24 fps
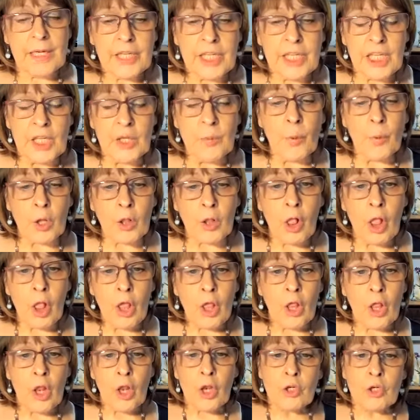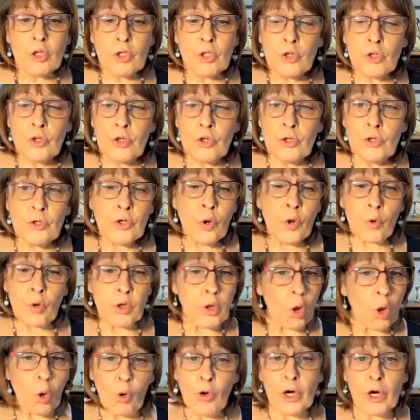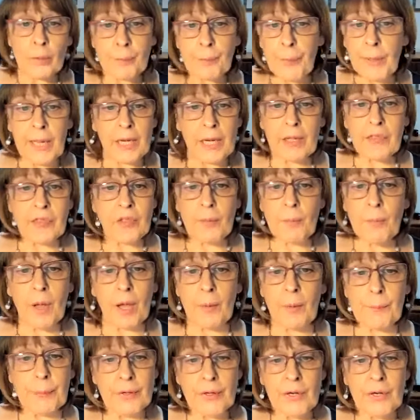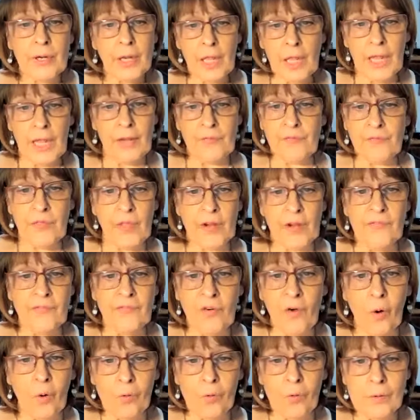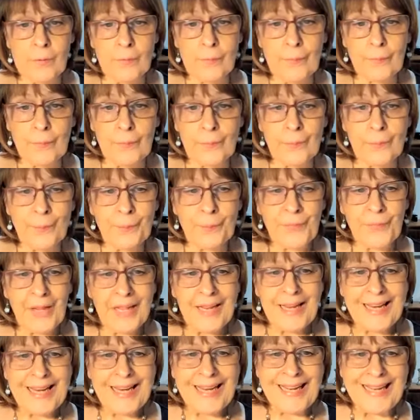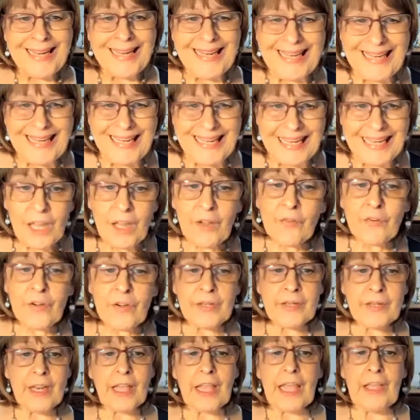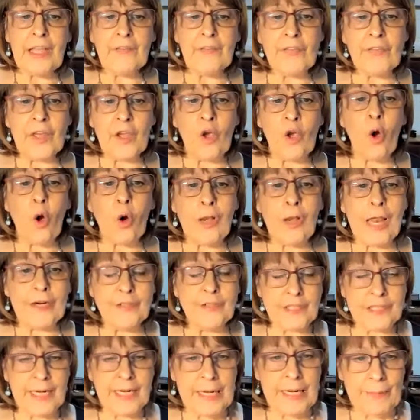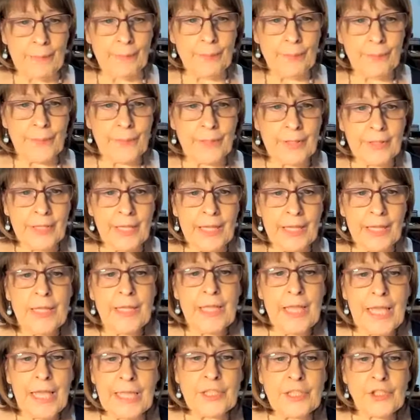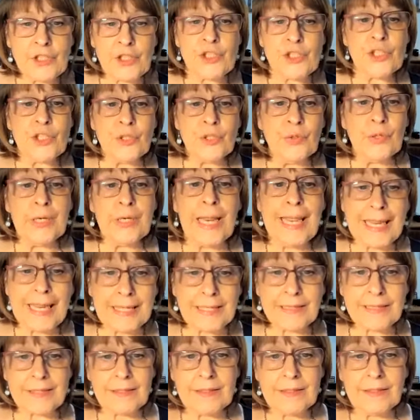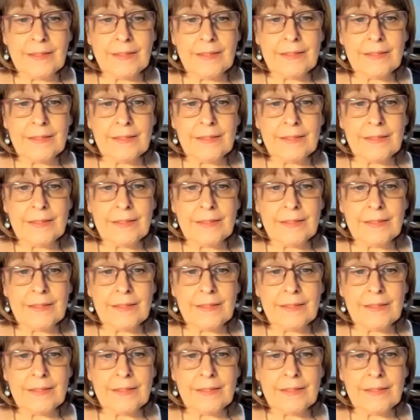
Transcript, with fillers: He will no longer pick them up if they fall, even if they call out to Him. It's too late.